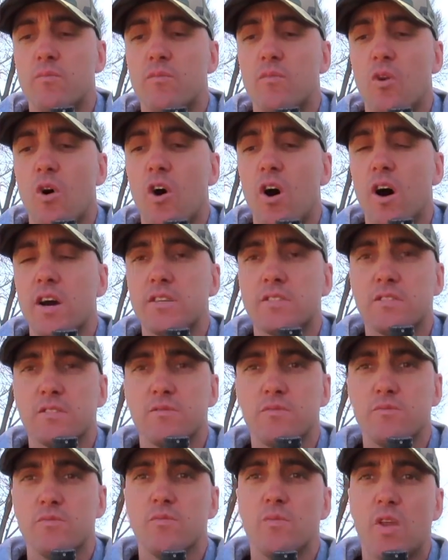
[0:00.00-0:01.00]
rice
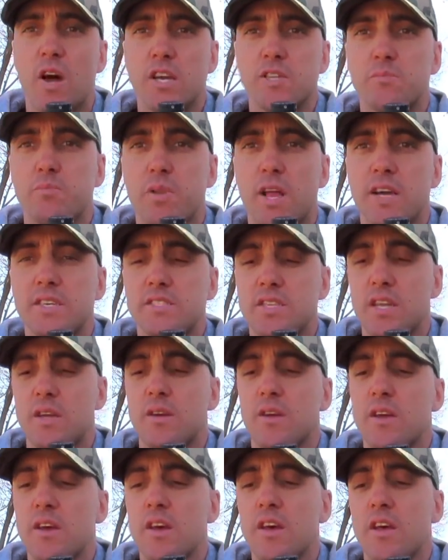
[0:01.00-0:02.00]
and those plastic
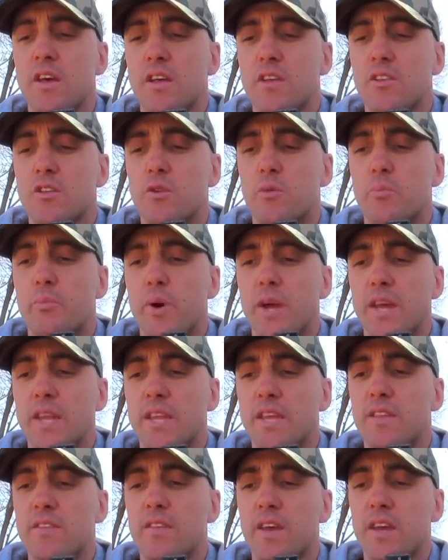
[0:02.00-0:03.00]
little
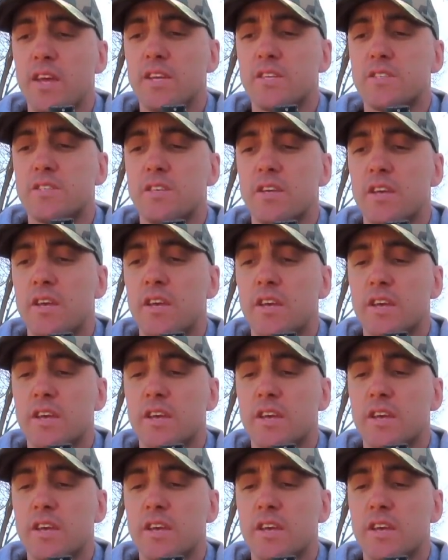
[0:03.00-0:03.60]
beady things.